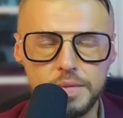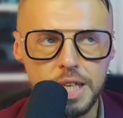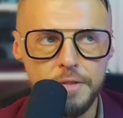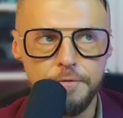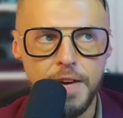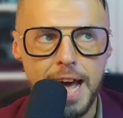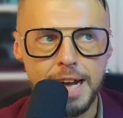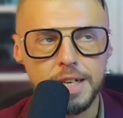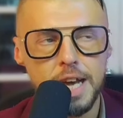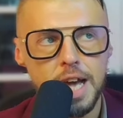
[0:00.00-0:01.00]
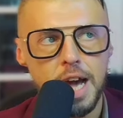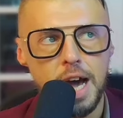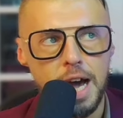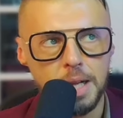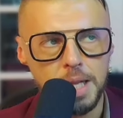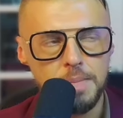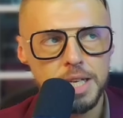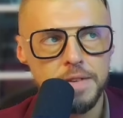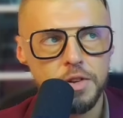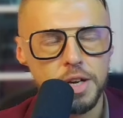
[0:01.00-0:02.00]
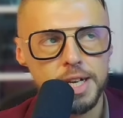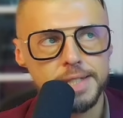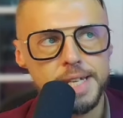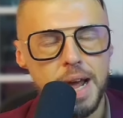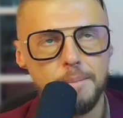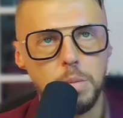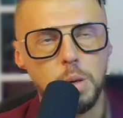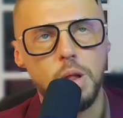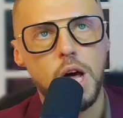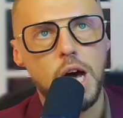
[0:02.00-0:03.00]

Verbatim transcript: In fact, uh, let me give you an example.